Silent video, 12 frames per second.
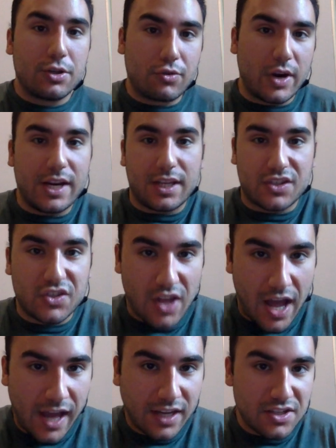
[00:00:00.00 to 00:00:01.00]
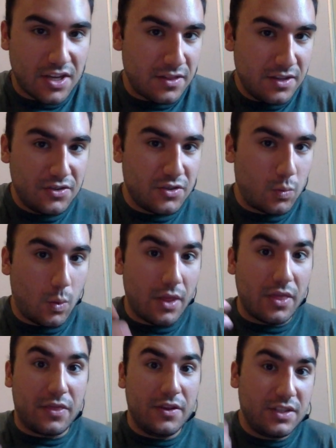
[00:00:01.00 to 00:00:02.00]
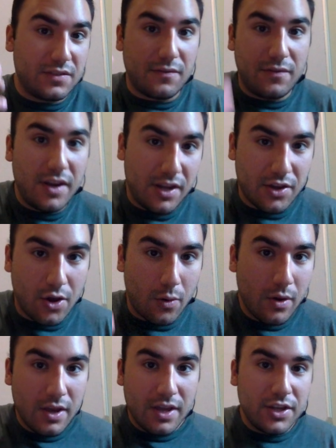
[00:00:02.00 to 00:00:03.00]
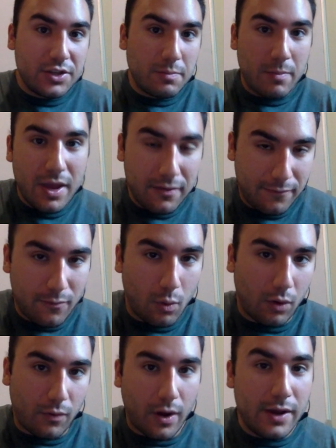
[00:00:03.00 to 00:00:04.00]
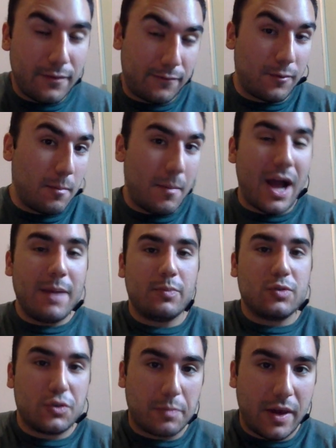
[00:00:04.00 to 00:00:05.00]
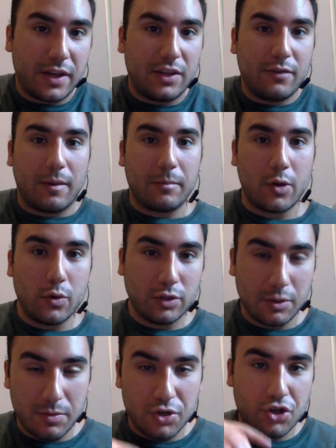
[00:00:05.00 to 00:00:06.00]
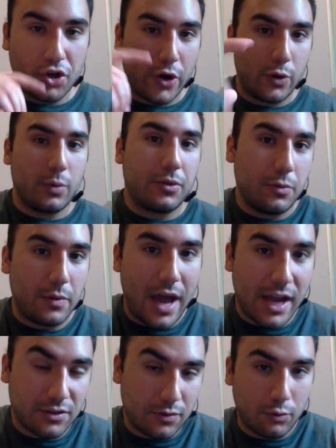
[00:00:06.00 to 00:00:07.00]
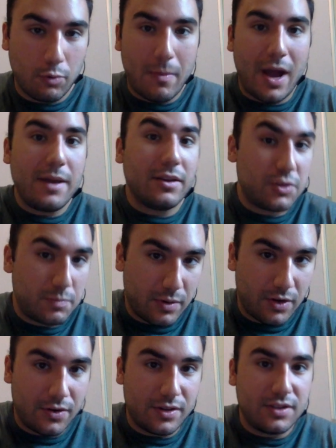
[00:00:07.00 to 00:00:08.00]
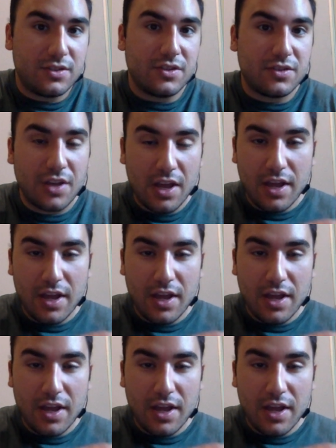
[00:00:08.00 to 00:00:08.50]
trading stocks, and this is what this video is meant for, right? From my perspective, I'm going to be sharing with you guys through my experiences